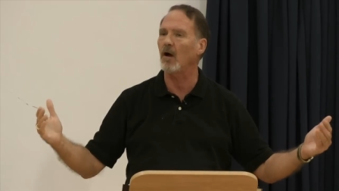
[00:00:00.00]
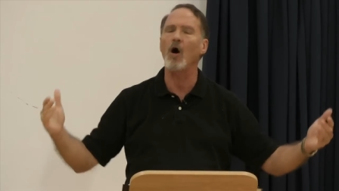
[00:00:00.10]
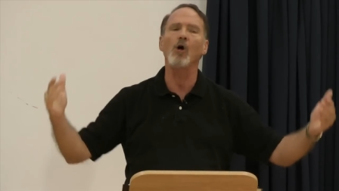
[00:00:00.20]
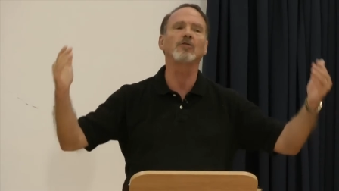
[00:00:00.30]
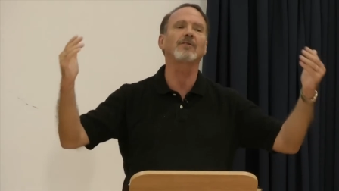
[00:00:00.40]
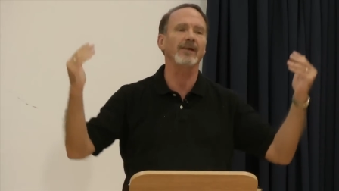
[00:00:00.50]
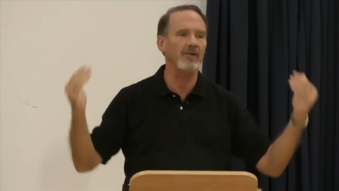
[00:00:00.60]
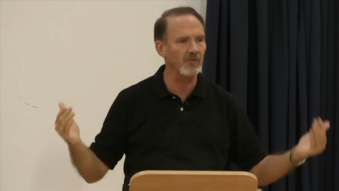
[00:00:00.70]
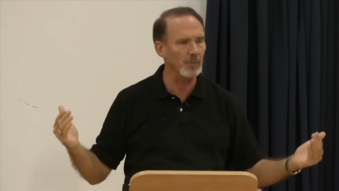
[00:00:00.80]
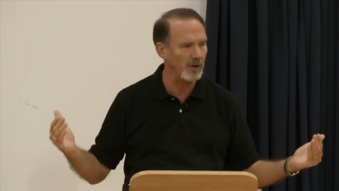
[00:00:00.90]
All 10
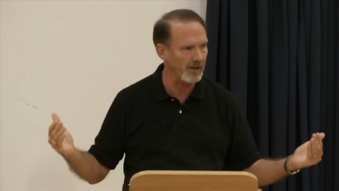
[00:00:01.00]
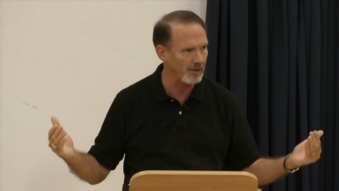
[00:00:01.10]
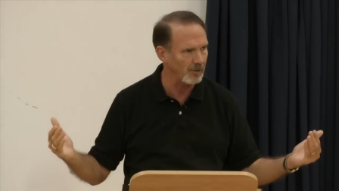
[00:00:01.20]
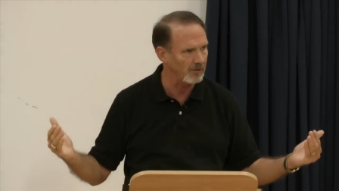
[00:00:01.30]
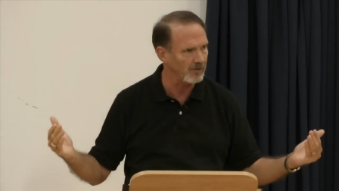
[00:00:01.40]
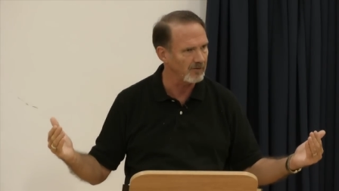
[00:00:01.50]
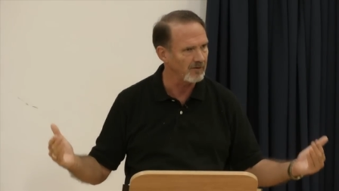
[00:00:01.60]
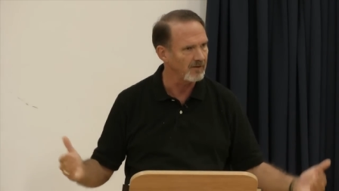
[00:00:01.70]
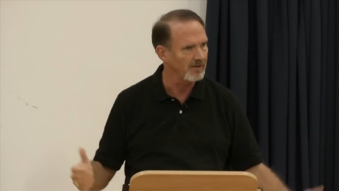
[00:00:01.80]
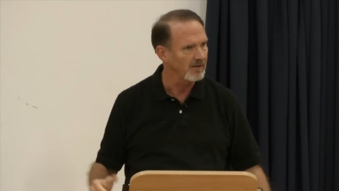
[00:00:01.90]
of them are healed.
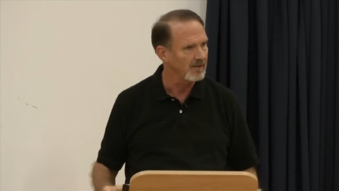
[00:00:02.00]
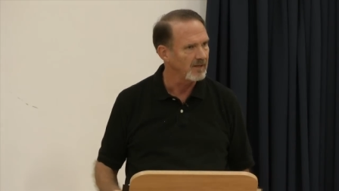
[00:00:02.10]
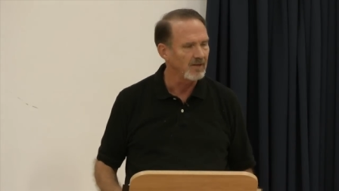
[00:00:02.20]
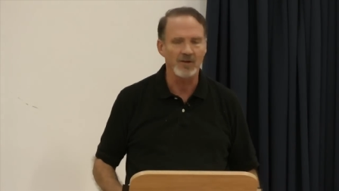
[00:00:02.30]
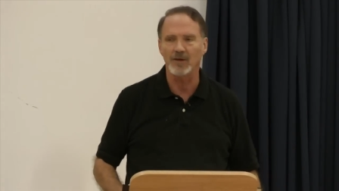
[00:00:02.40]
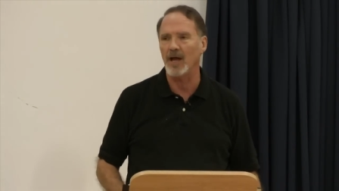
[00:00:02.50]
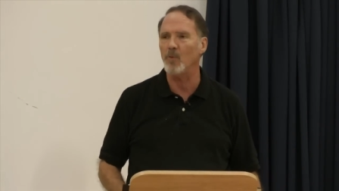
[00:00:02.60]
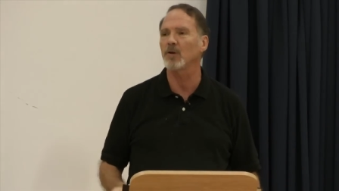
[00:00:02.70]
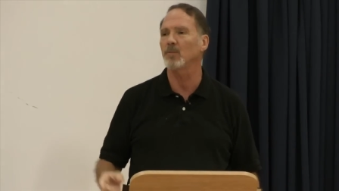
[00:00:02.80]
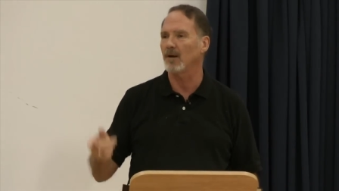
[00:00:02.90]
See, that
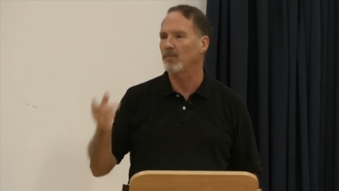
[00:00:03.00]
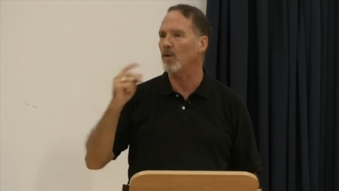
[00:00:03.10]
would have been a